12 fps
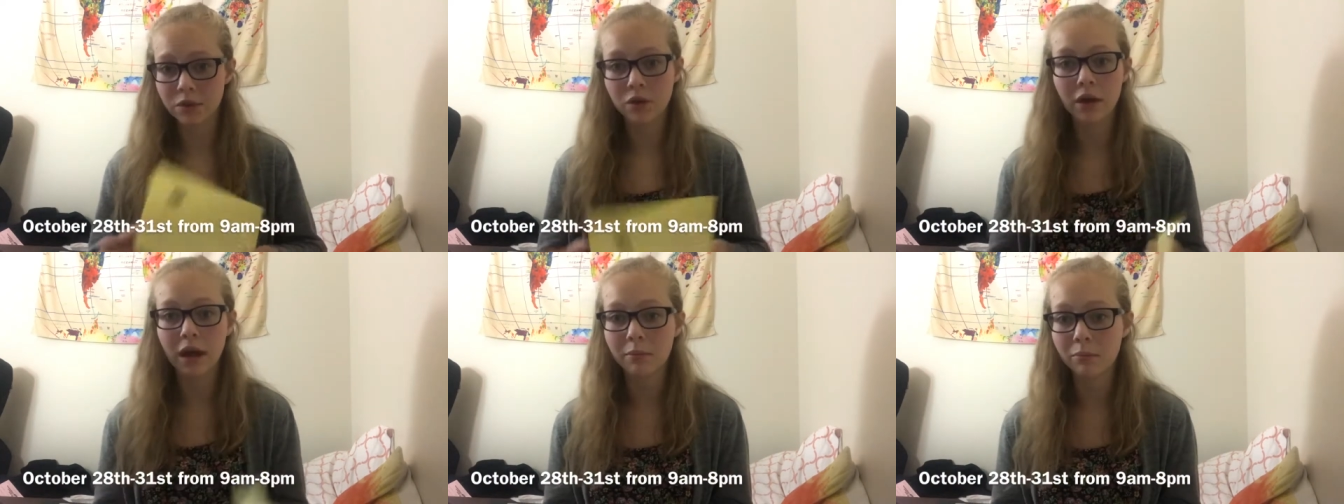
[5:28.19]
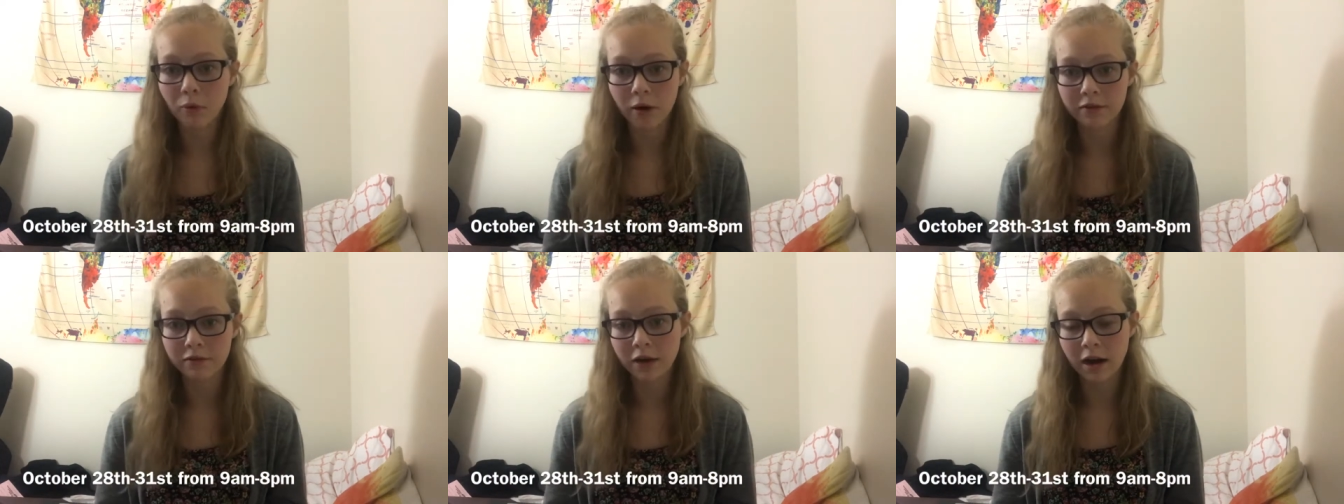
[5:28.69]
you get a
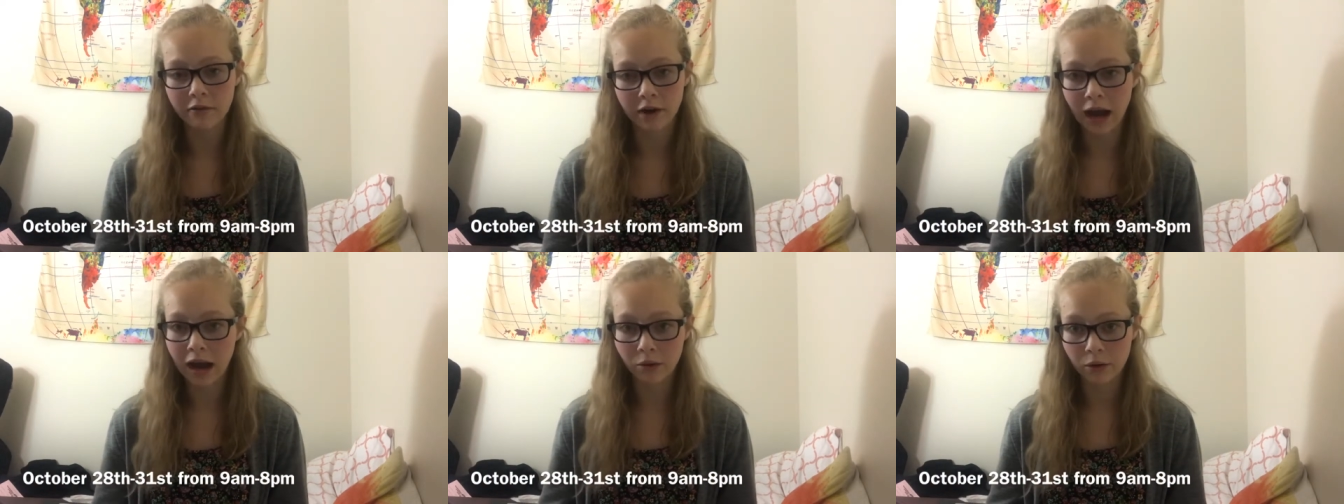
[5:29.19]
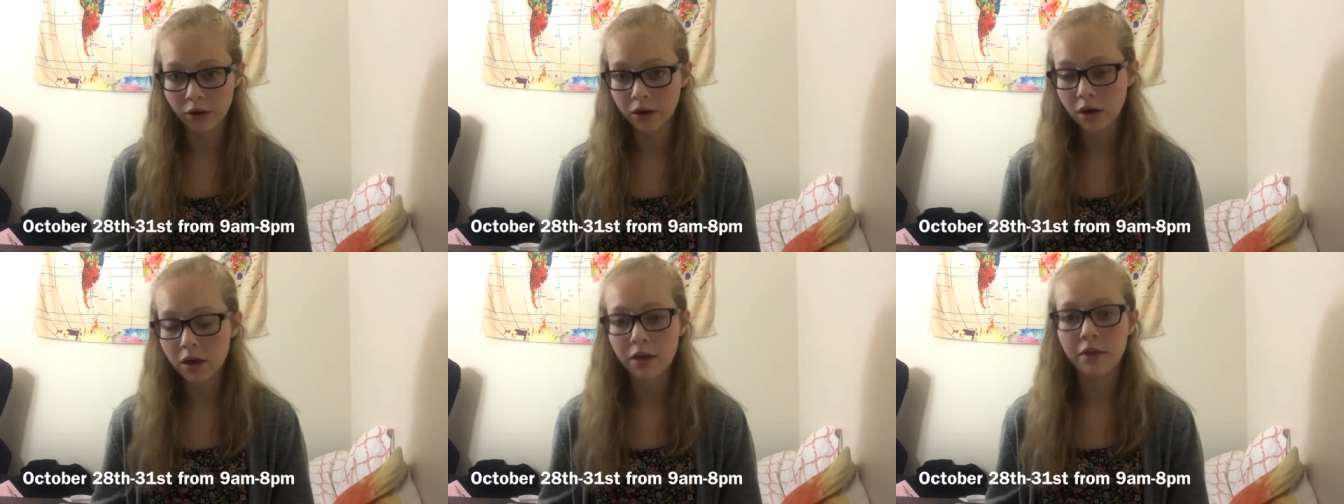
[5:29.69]
point for every hour
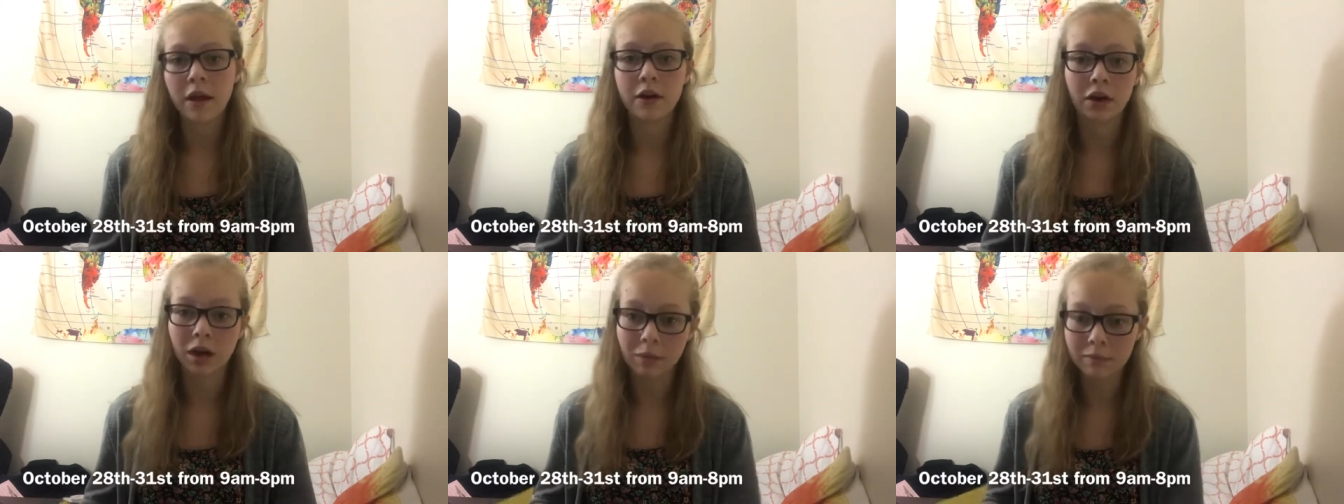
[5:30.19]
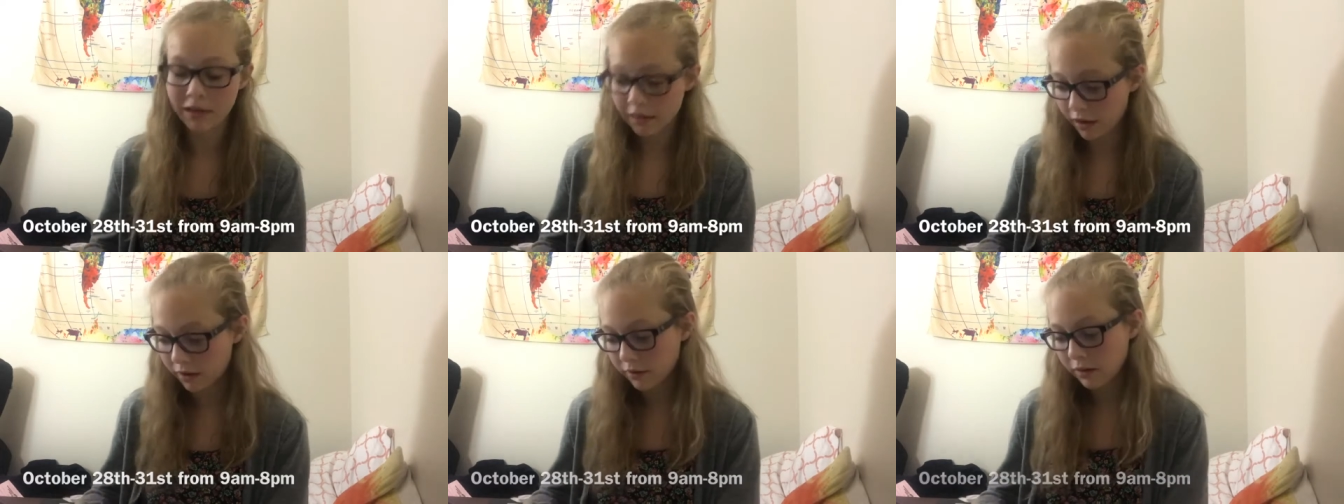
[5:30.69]
that you're going to be
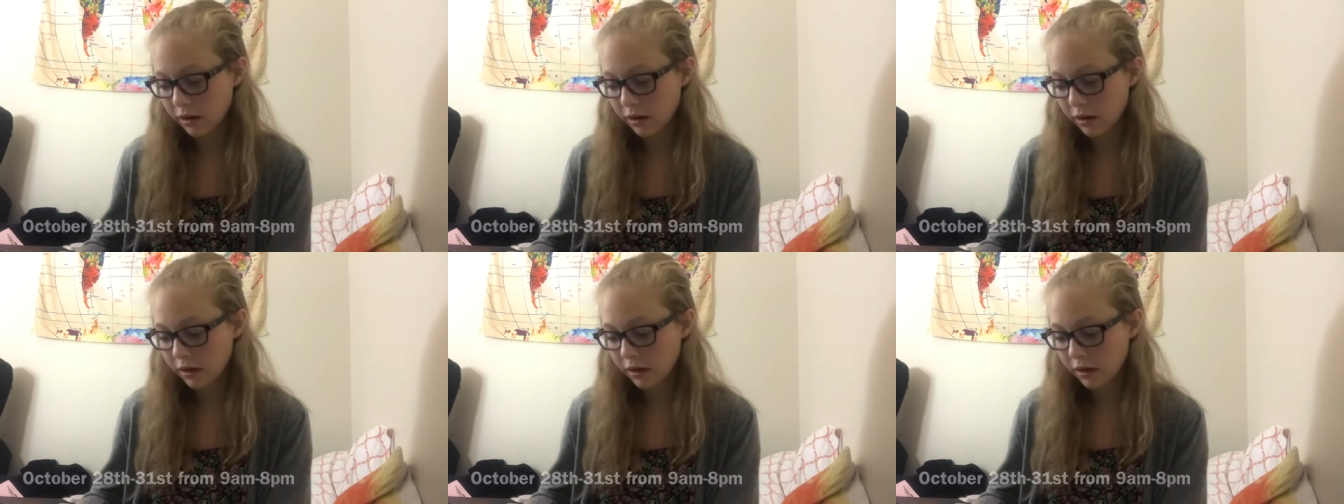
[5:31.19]
there.